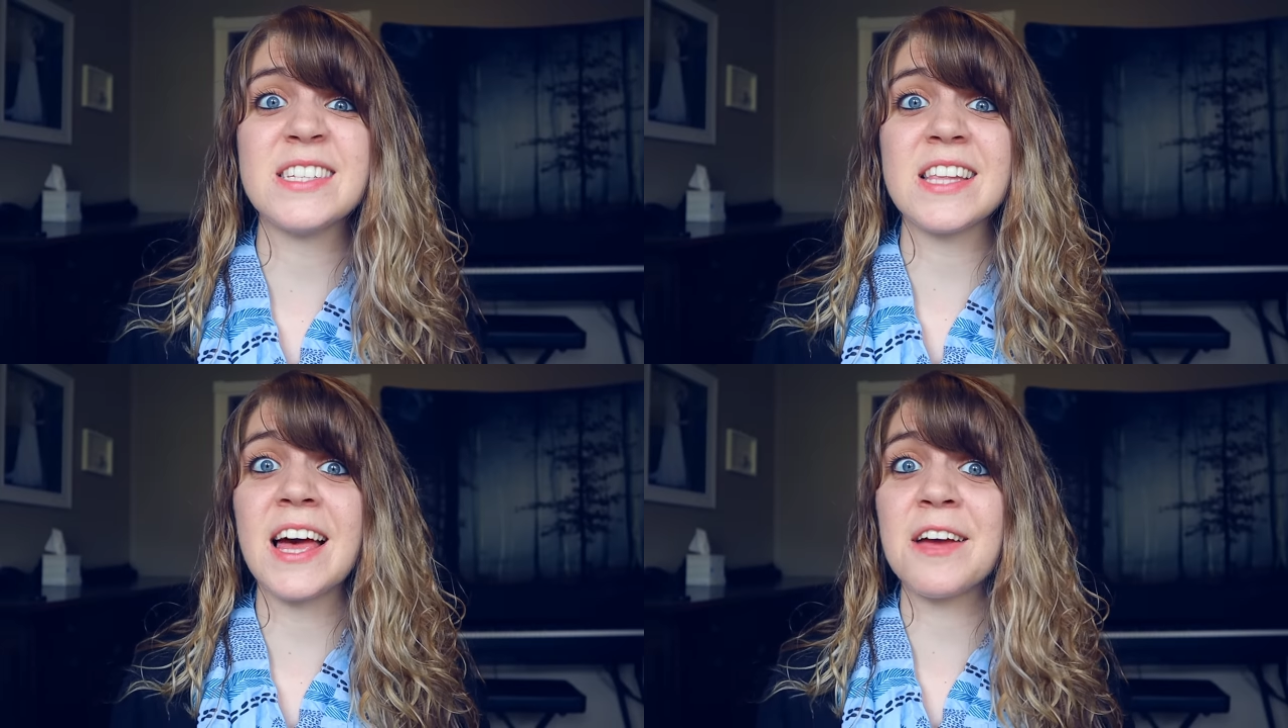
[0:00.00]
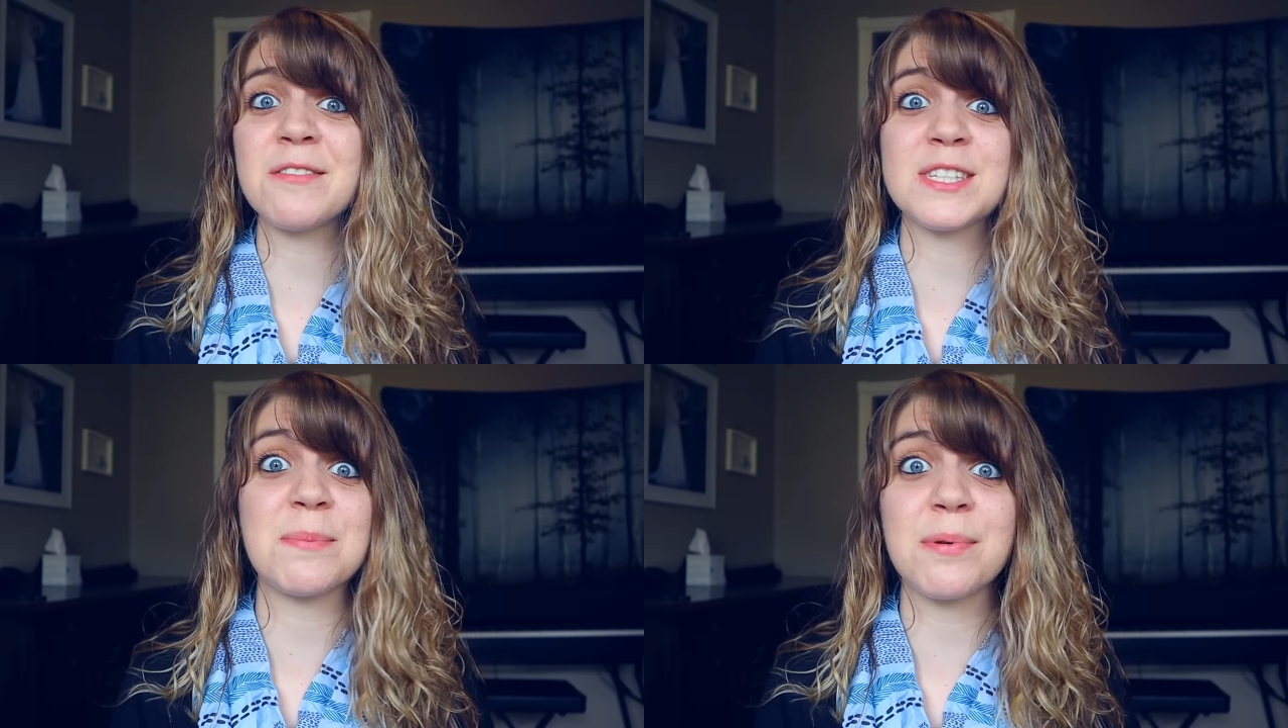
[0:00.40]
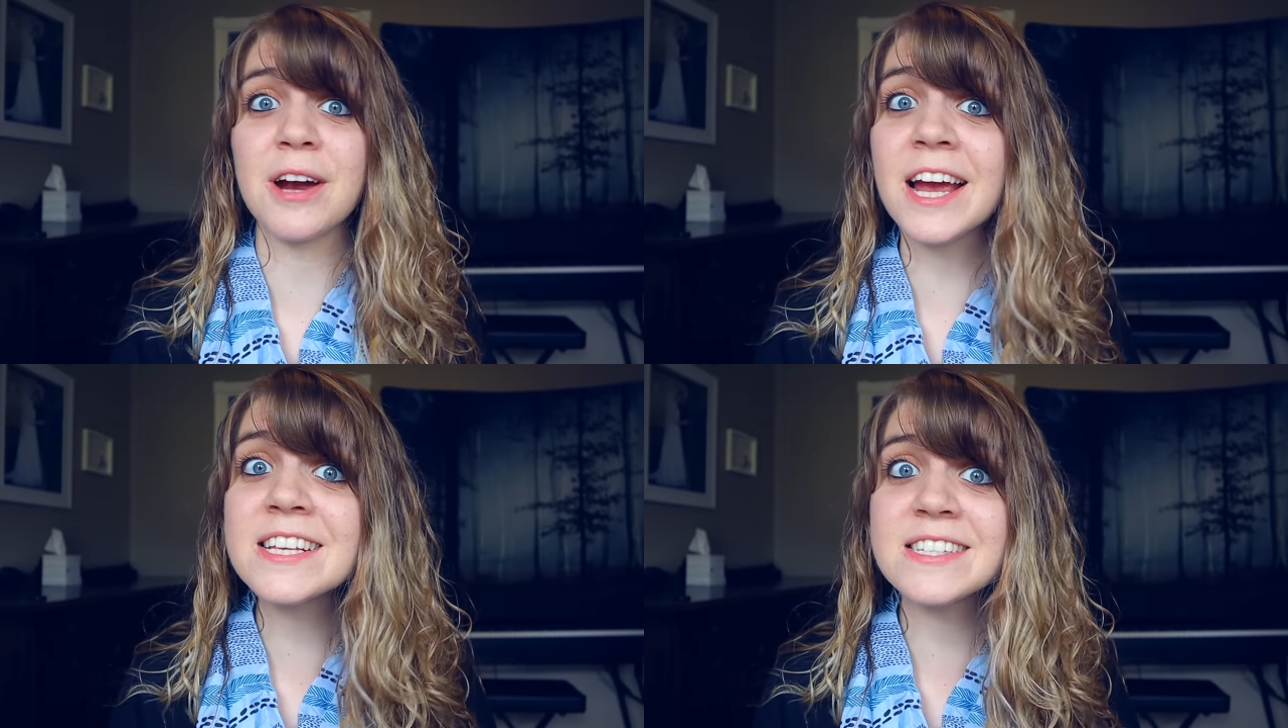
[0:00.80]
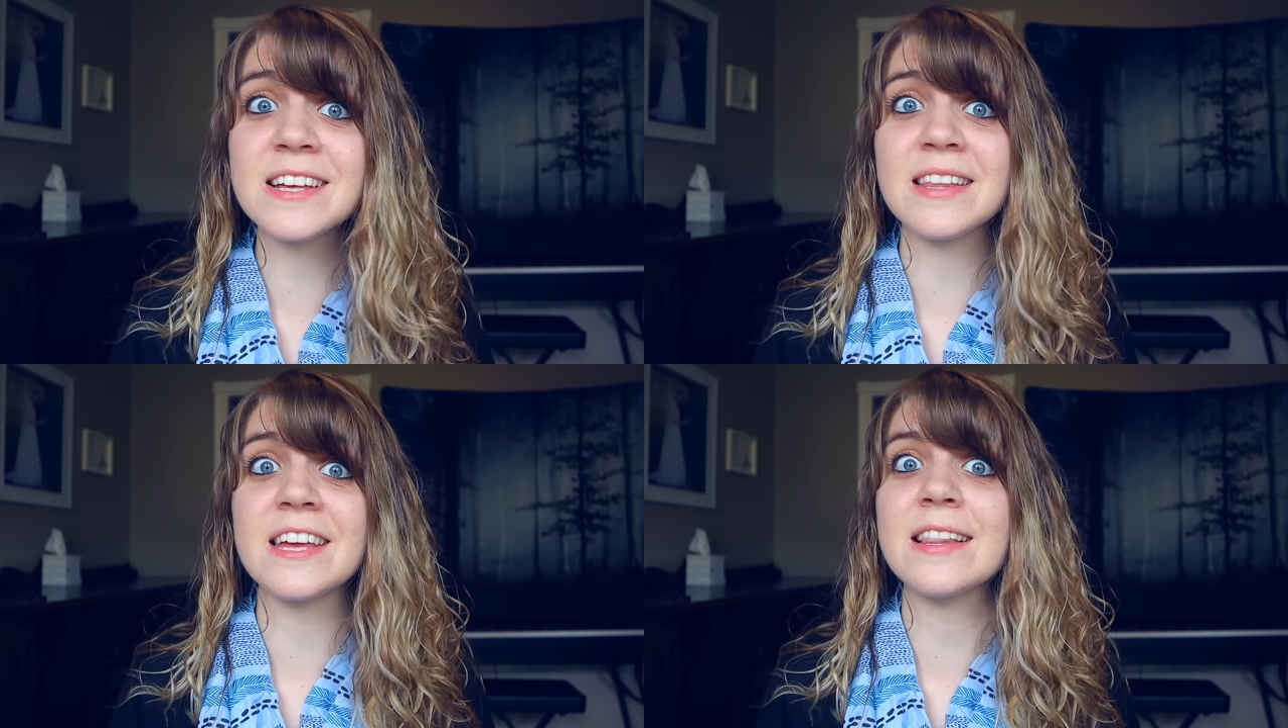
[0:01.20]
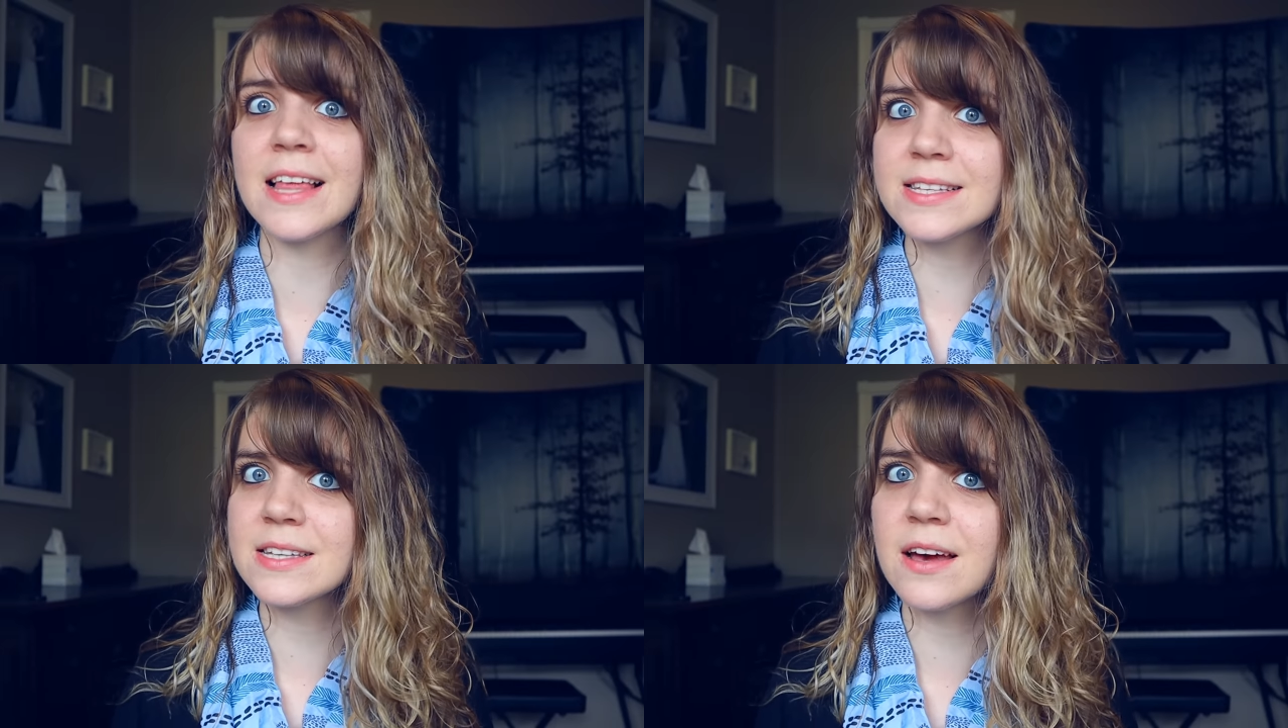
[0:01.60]
is that I was surprisingly
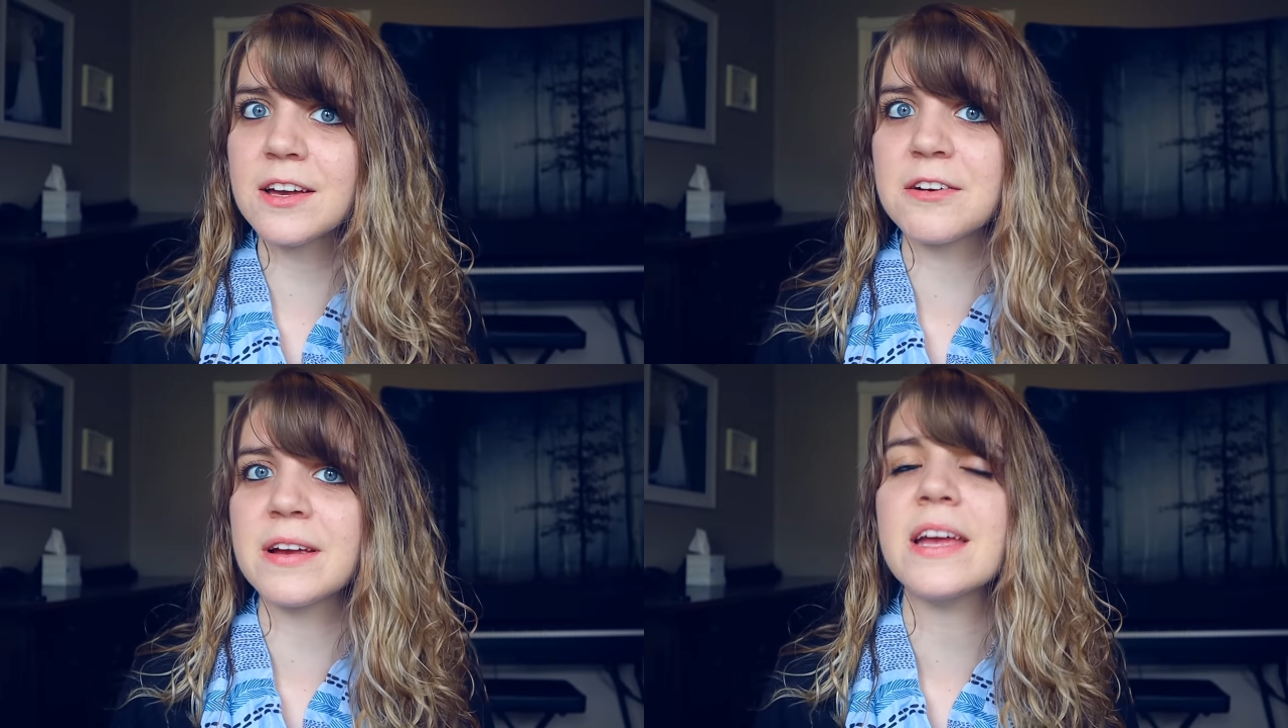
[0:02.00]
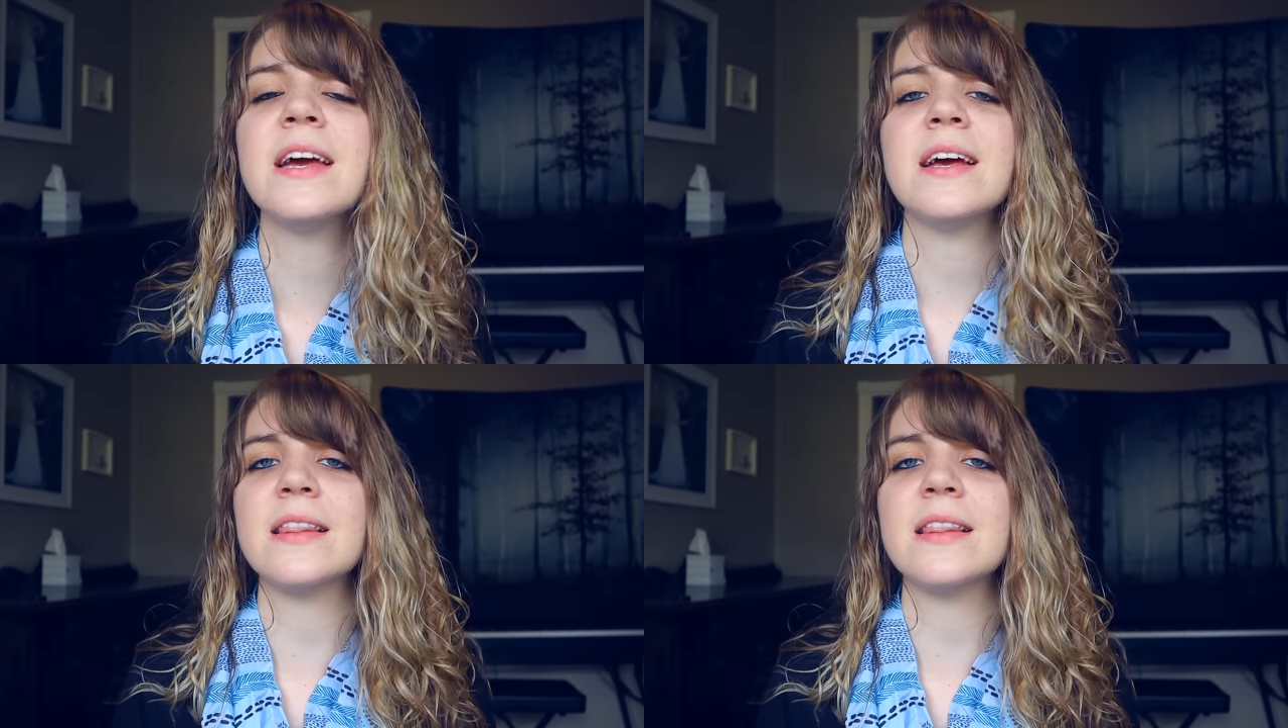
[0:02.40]
less hungry